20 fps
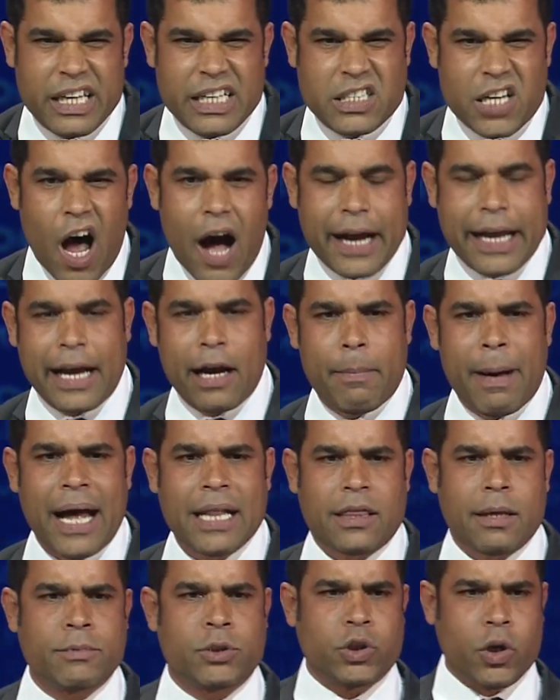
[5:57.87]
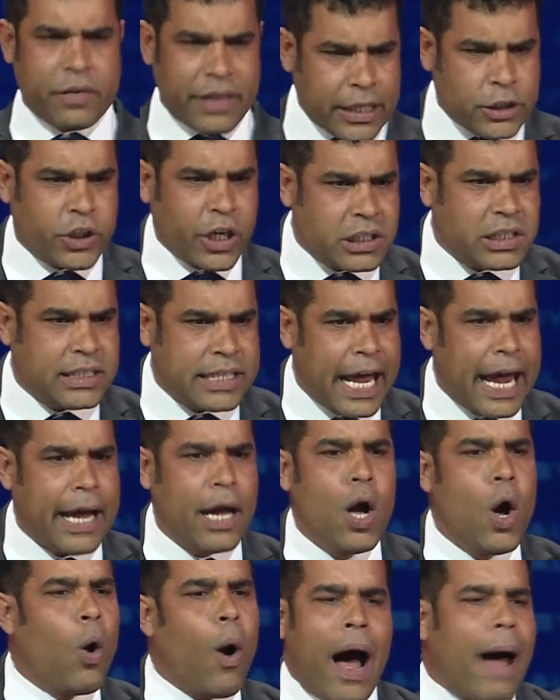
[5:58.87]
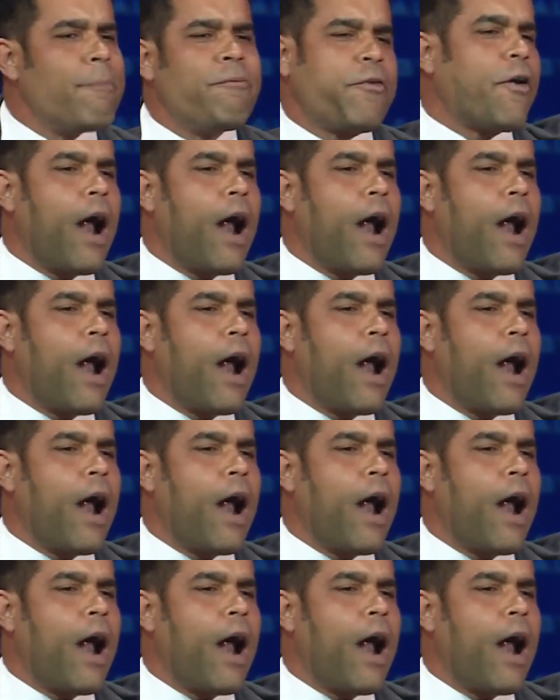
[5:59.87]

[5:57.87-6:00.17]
talking about them, so they just say, I'm for